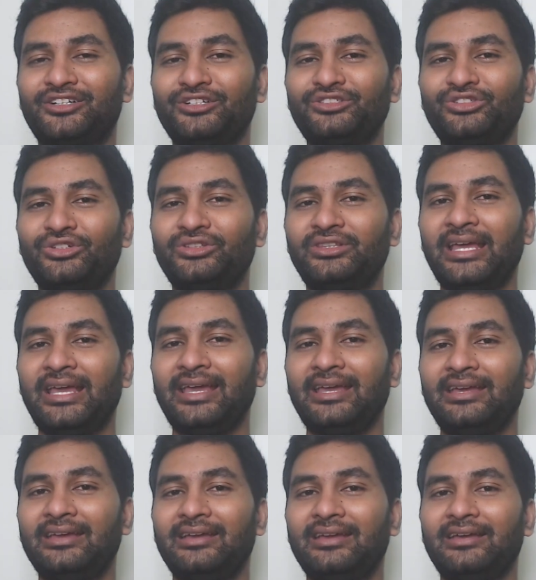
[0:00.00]
So they
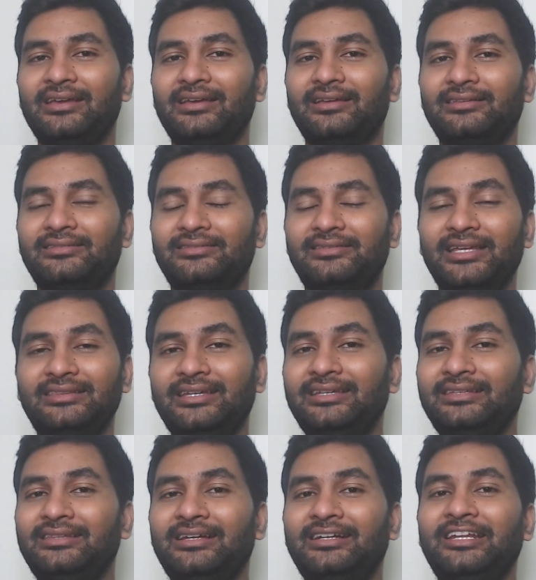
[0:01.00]

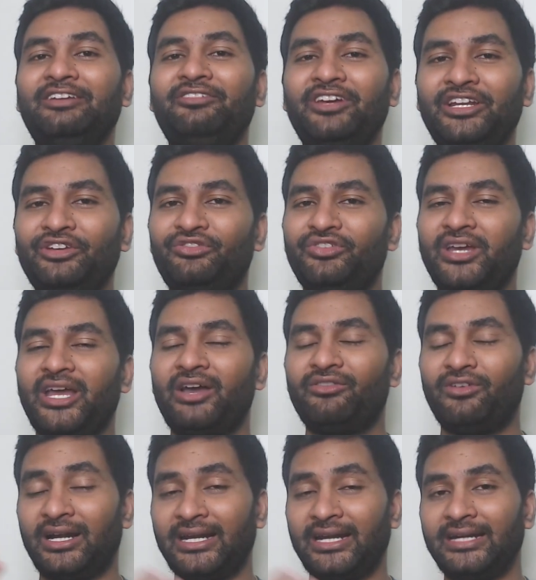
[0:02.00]
think that even if you have
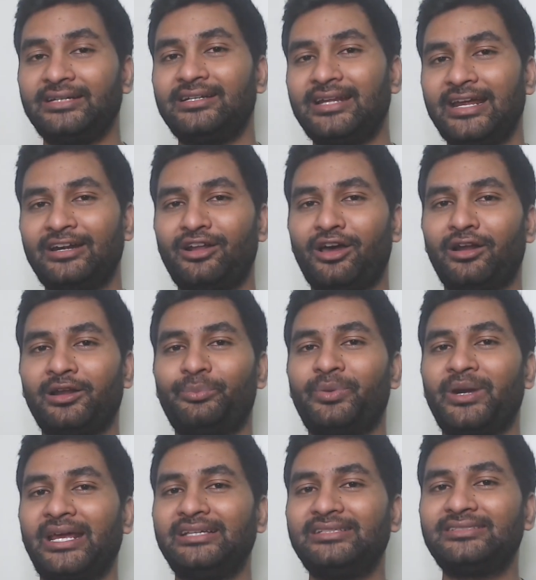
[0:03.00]
$199
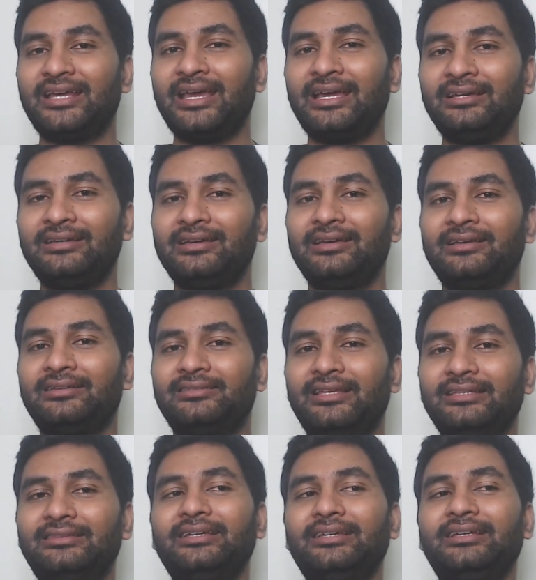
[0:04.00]
price tag, they
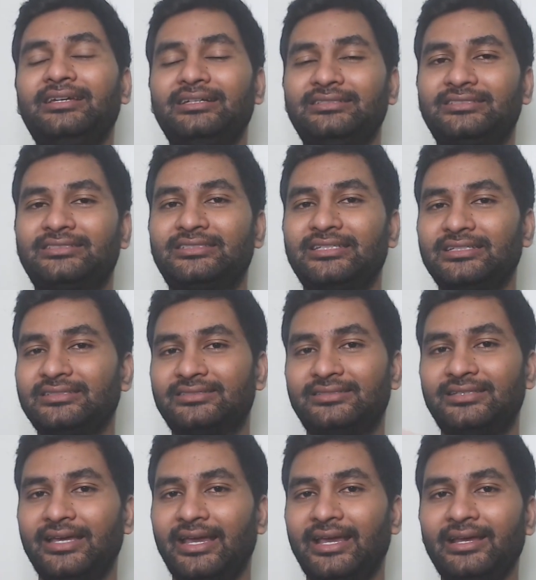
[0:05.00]
think it's just
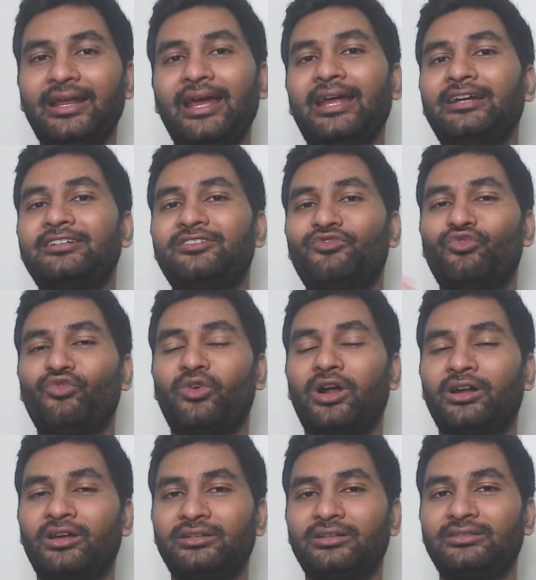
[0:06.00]
there, and
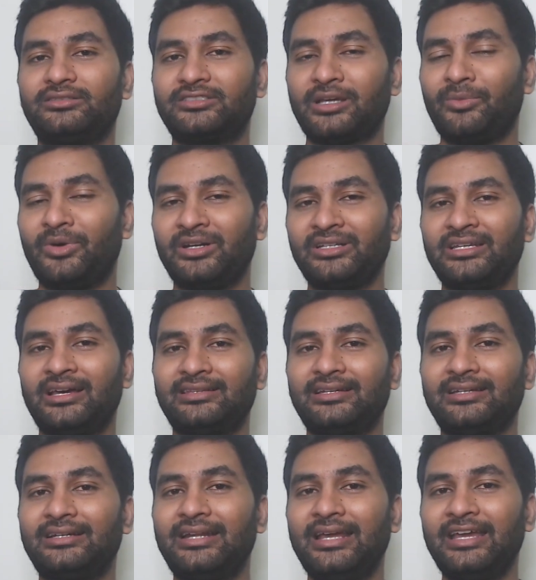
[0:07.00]
some or the other
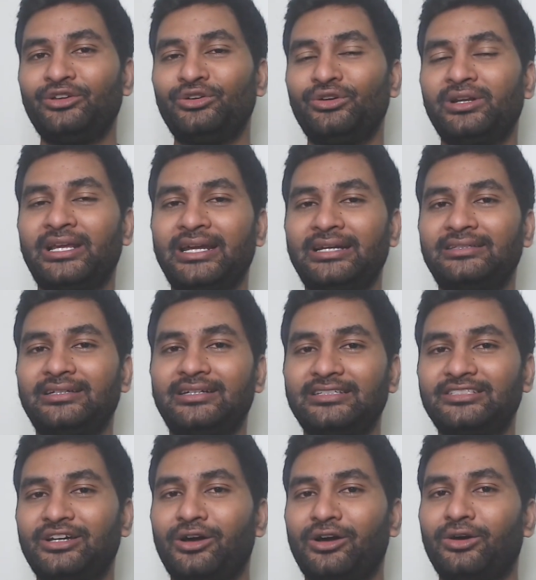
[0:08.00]
day you'll get the
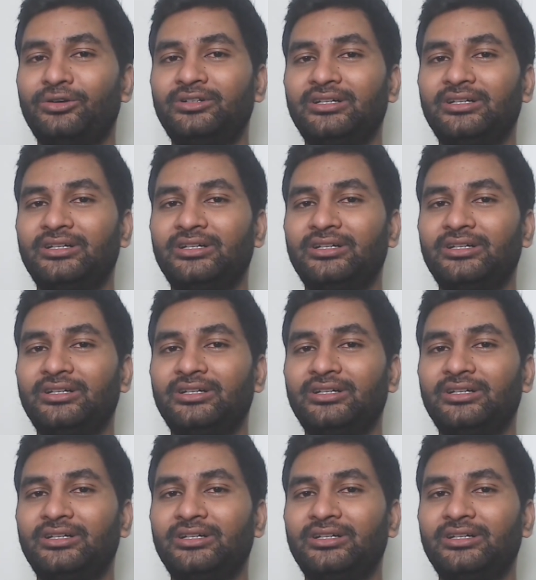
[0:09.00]
discount